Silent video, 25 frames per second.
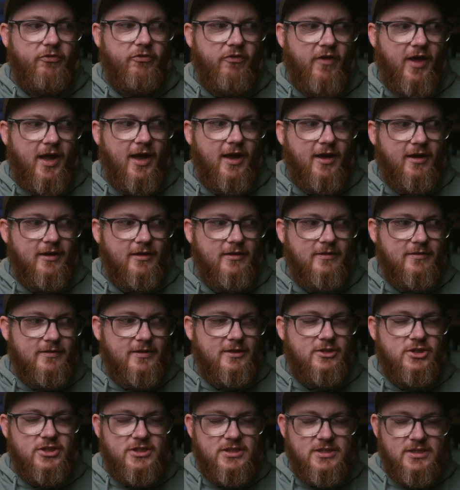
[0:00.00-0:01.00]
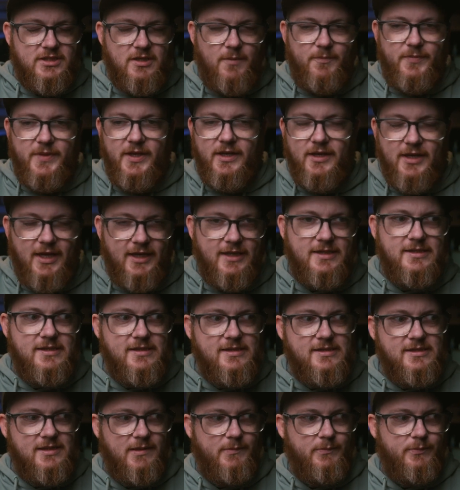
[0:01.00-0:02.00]
that. Just something nice and
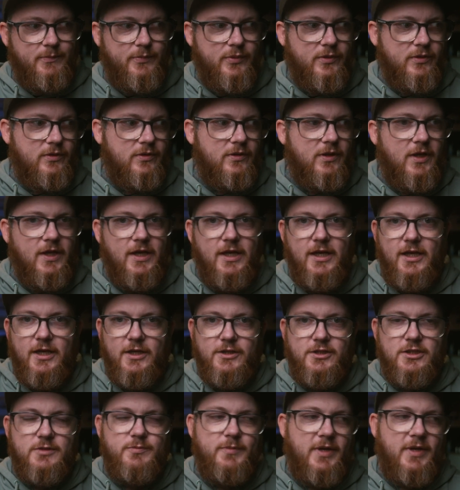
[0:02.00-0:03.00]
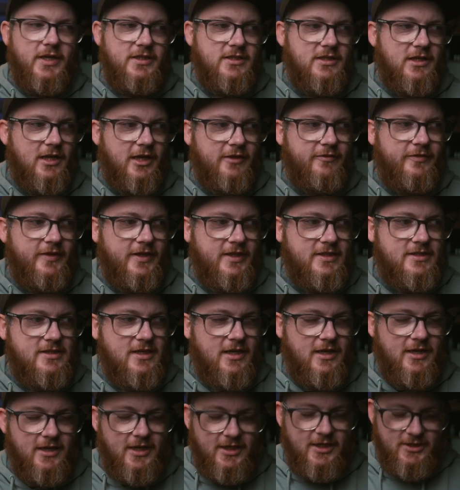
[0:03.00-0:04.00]
simple, just makes your life
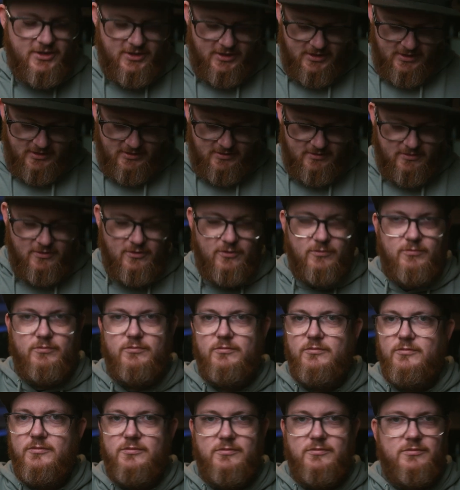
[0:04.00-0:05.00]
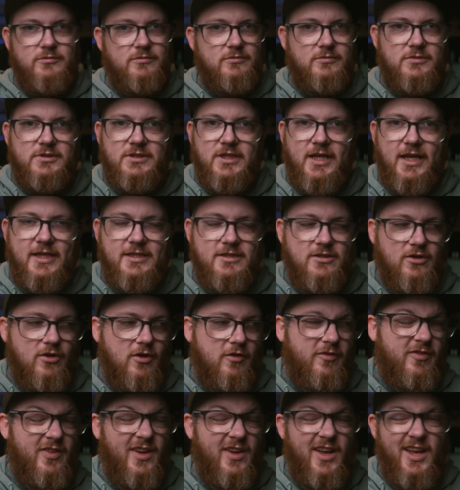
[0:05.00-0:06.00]
easier. It just, you know, slides it
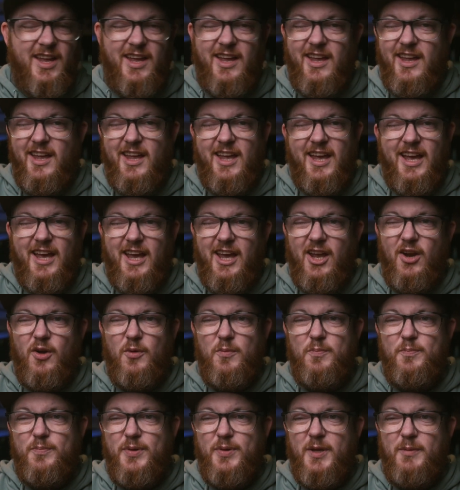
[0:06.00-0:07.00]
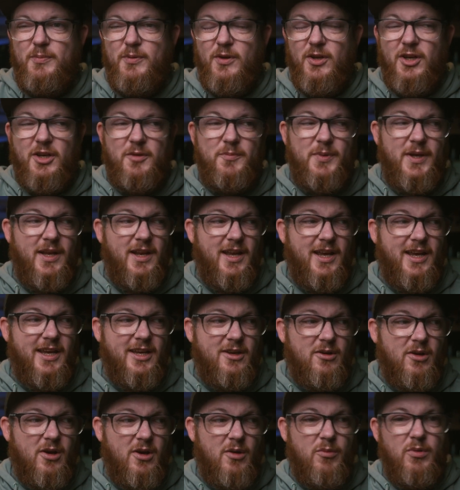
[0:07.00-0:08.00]
off. I know people are going to be
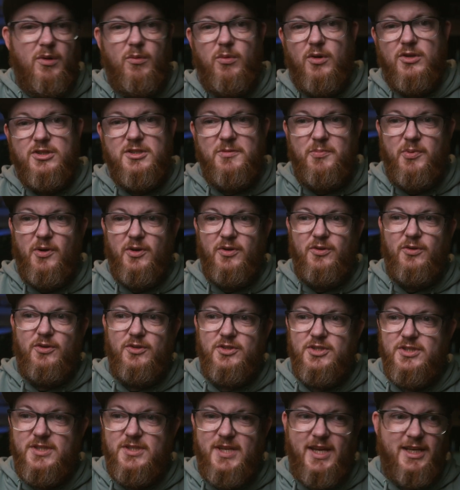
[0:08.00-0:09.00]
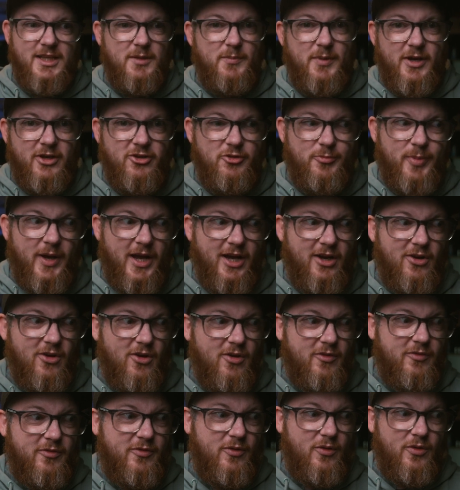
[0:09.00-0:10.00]
like, oh, well, what's the point? You can just take the battery pack
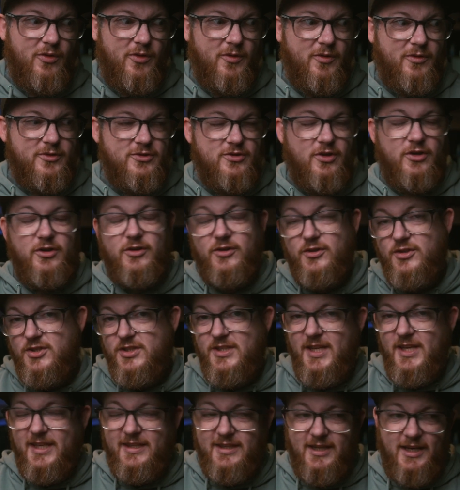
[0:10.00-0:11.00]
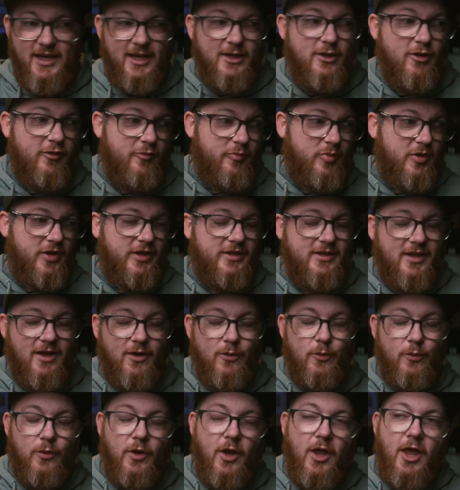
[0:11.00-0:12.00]
off, or you can just take the lid off, put it
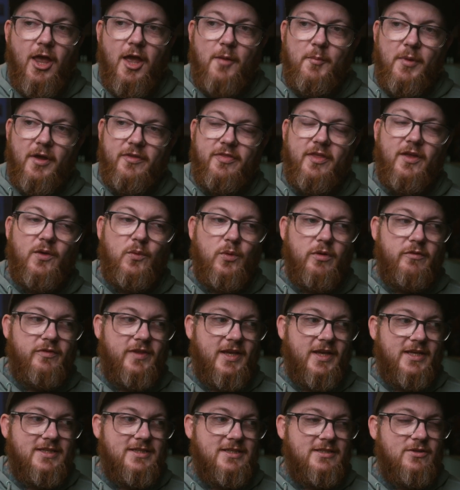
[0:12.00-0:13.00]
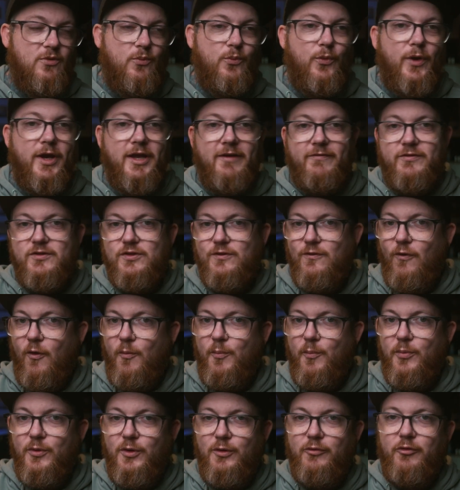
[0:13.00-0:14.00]
down. But I think with this, it's a way of
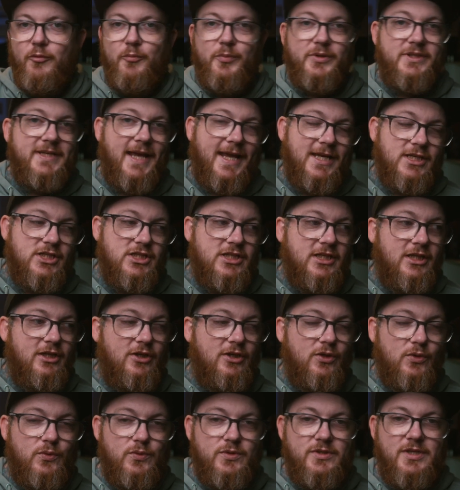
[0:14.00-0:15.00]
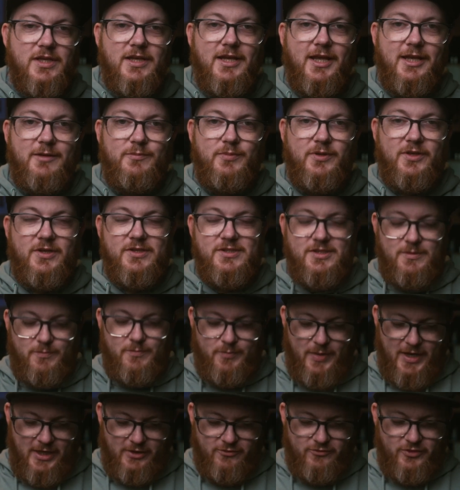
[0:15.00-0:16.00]
stopping you from potentially lose the lid, because the
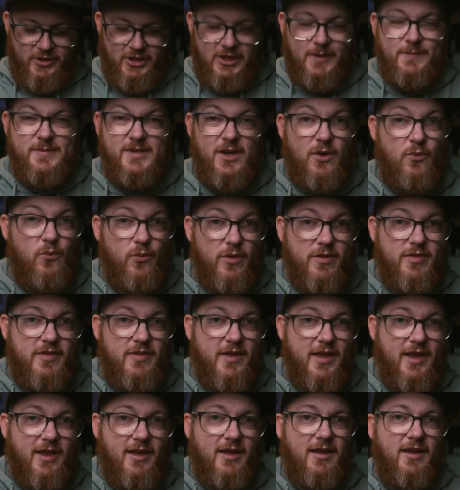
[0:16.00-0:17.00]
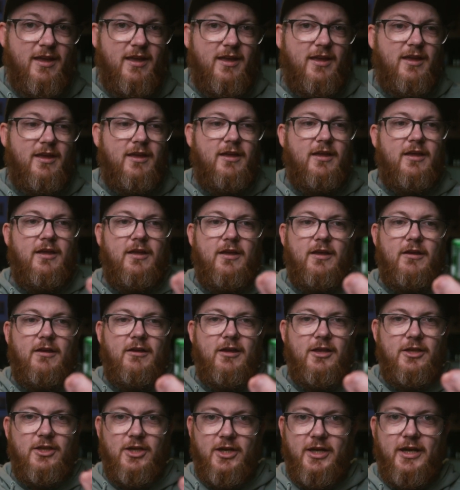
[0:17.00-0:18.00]
battery comes out with it.
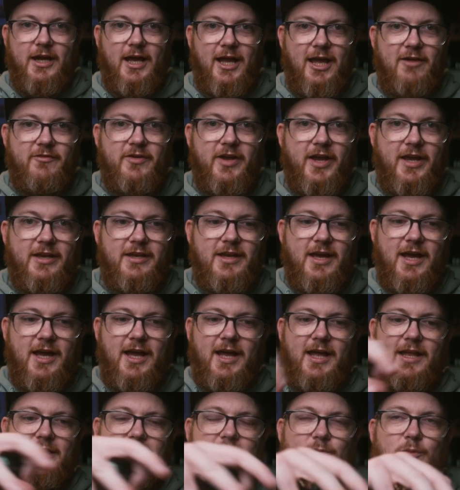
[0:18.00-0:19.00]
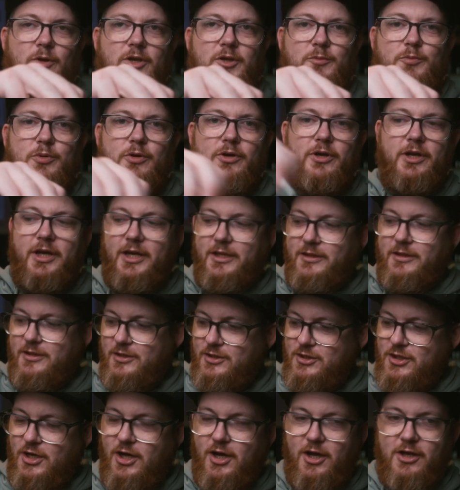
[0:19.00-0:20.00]
You're going to have it in your hand. When you put it in the
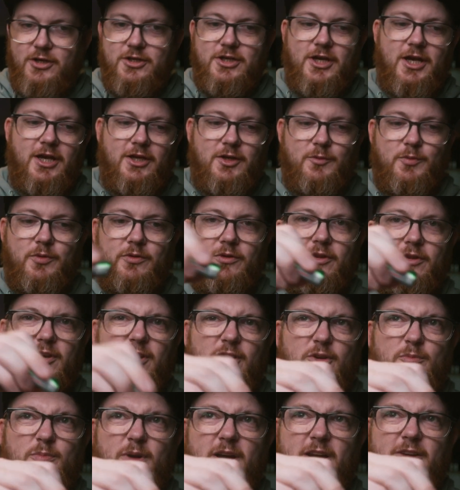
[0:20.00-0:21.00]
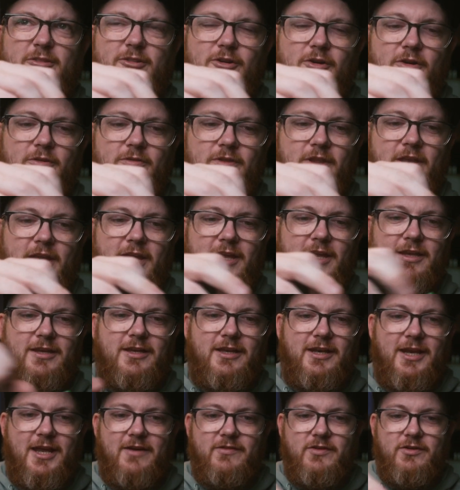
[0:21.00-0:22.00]
charger, you put the new battery on there, you're
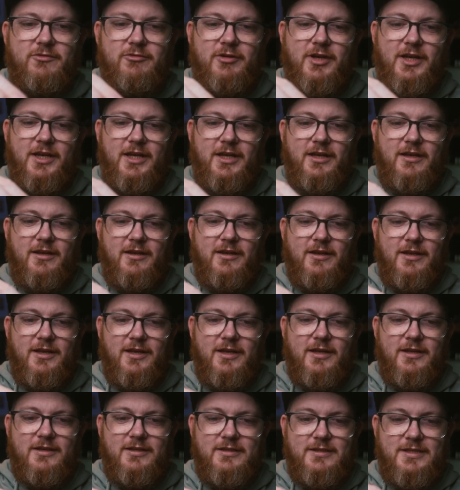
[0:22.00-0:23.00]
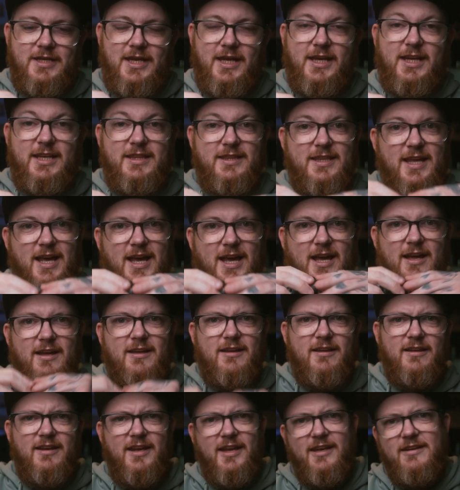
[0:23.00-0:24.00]
never really taking that
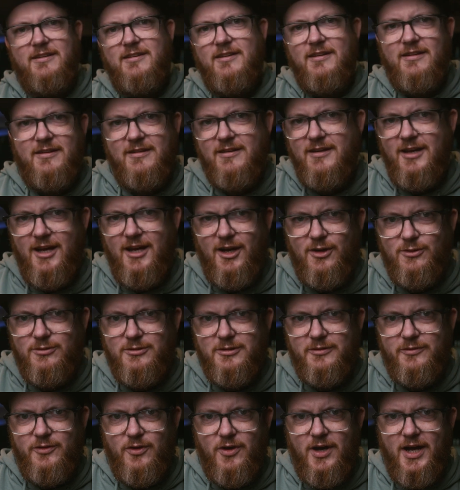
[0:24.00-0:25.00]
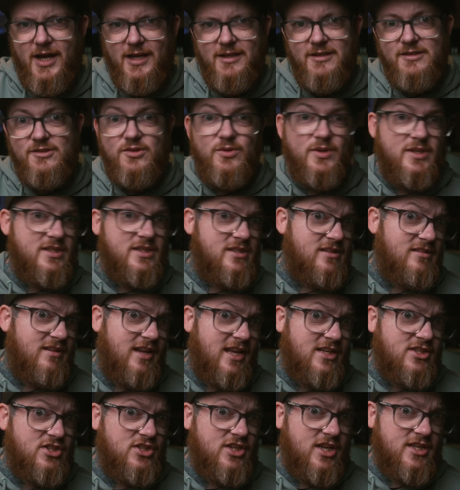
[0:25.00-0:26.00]
lid out of your hand, so it's
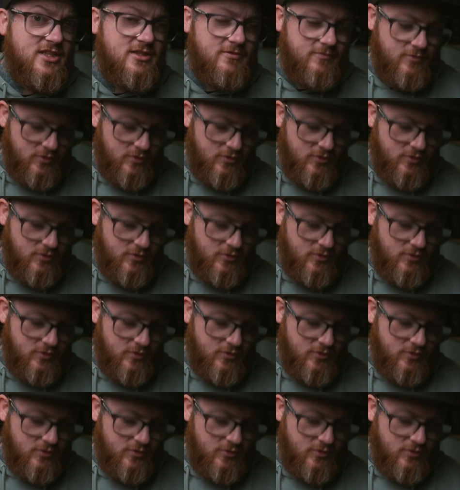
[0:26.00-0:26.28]
less chance of